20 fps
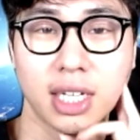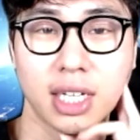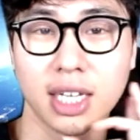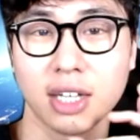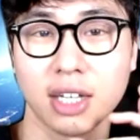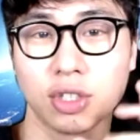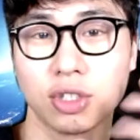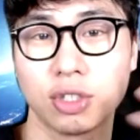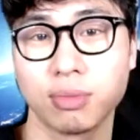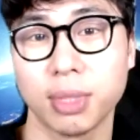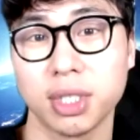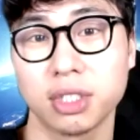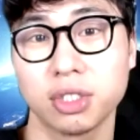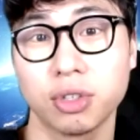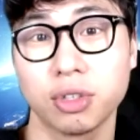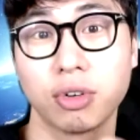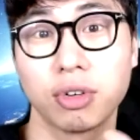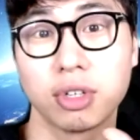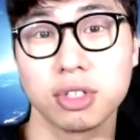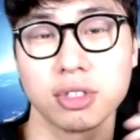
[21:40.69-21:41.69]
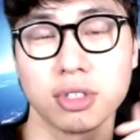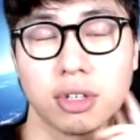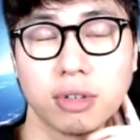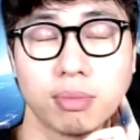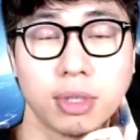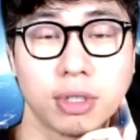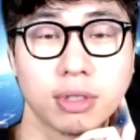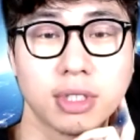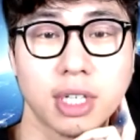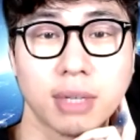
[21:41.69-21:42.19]
he had too much
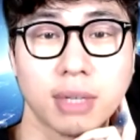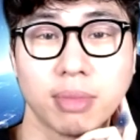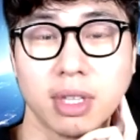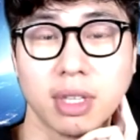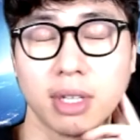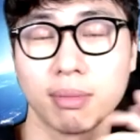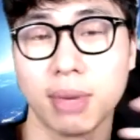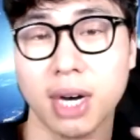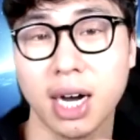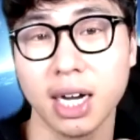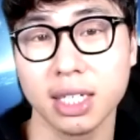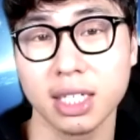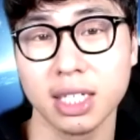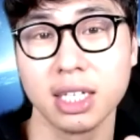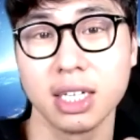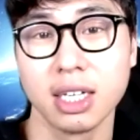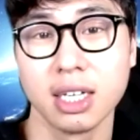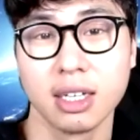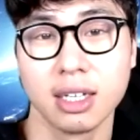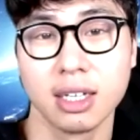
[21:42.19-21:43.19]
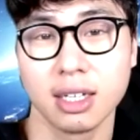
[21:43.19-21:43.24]
cortisol built up in the body,